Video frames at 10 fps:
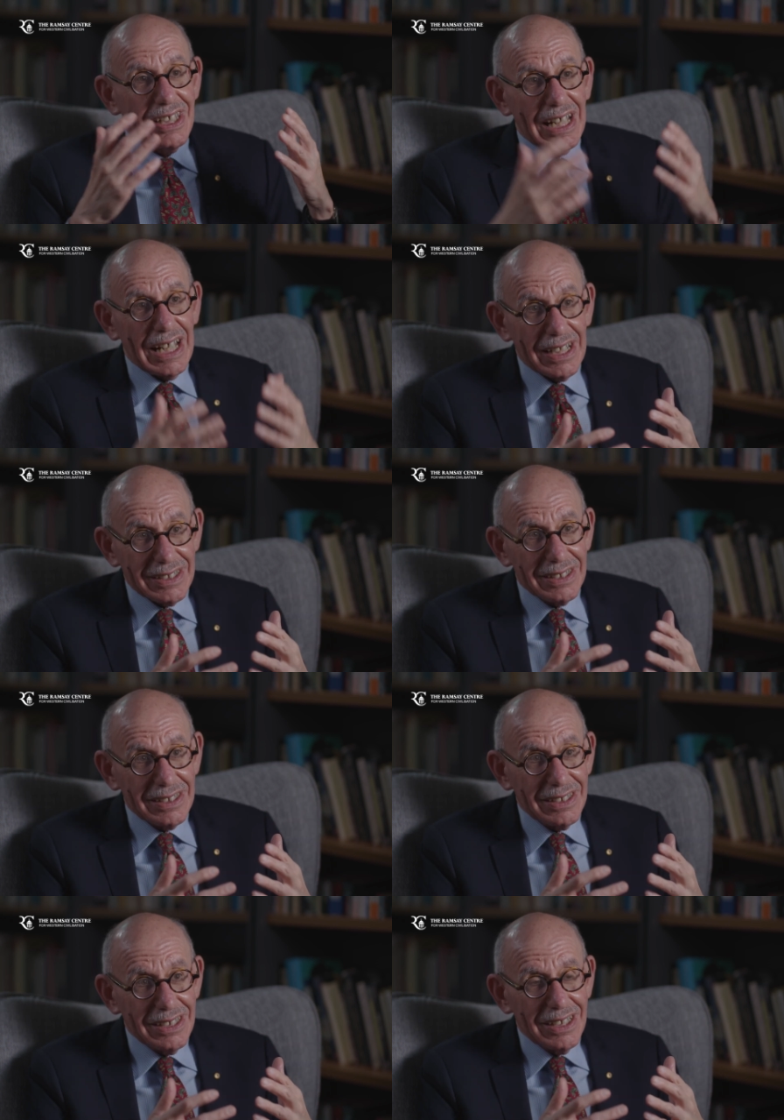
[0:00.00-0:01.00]
that,
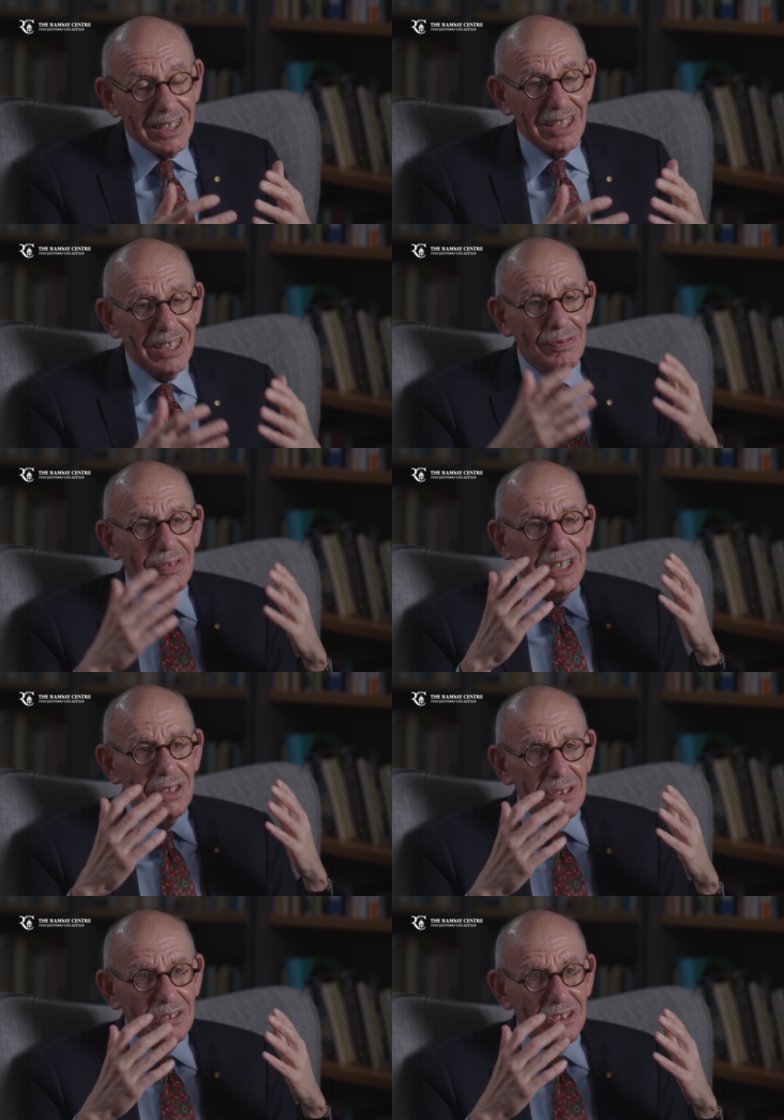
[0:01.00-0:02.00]
if we
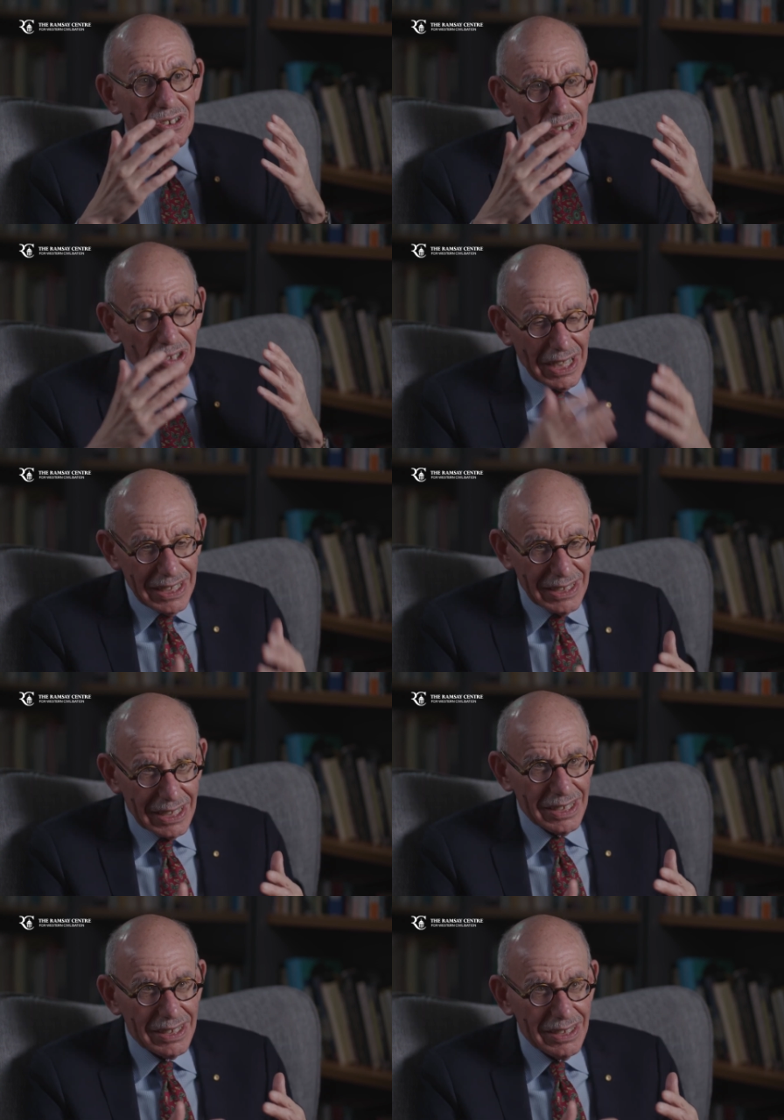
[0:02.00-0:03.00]
lose the
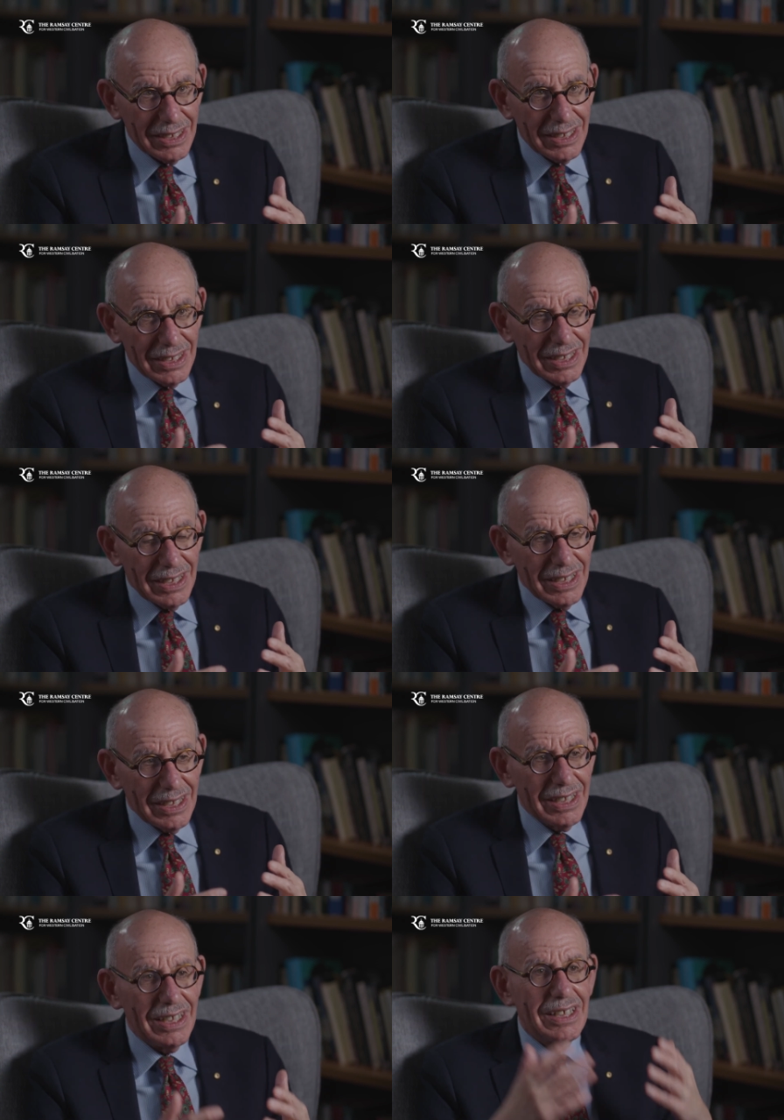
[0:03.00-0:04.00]
training
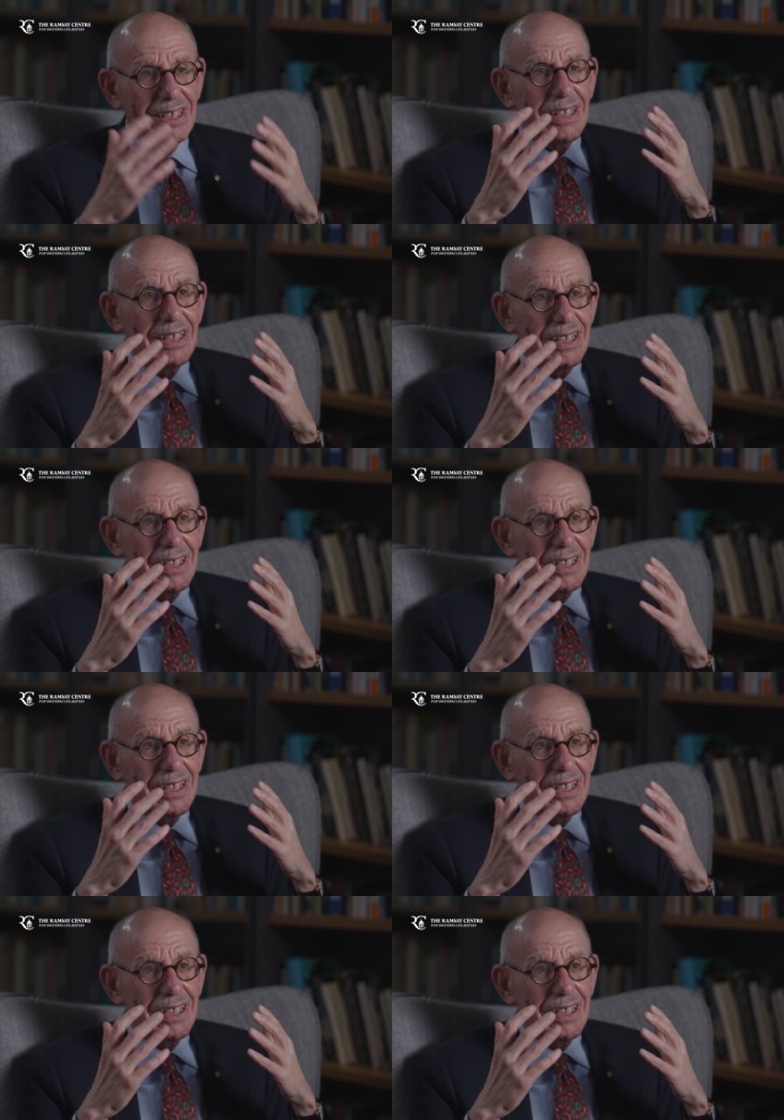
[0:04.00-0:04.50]
in